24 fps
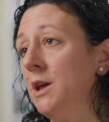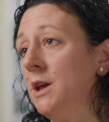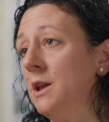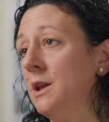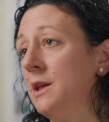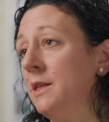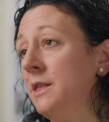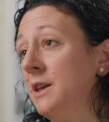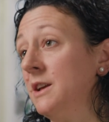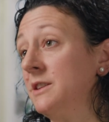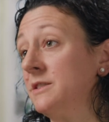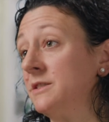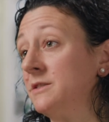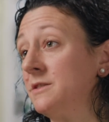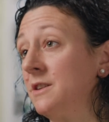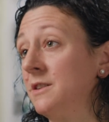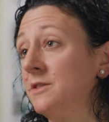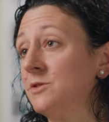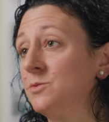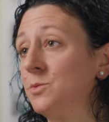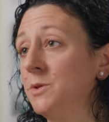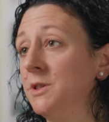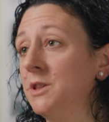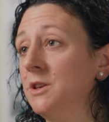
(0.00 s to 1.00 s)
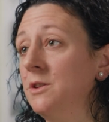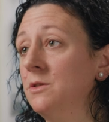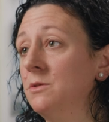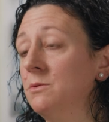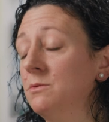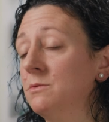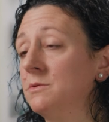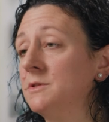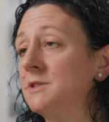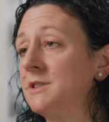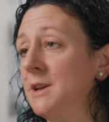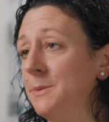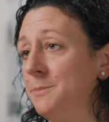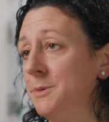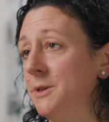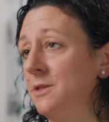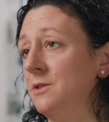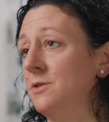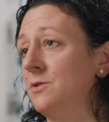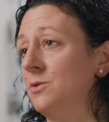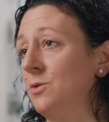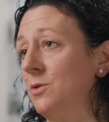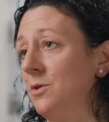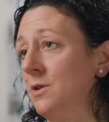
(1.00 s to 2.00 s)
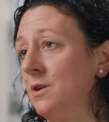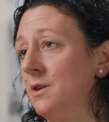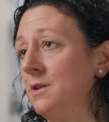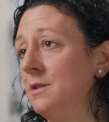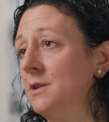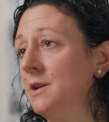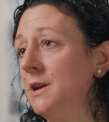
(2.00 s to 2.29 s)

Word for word: and I think it starts when you step in the door,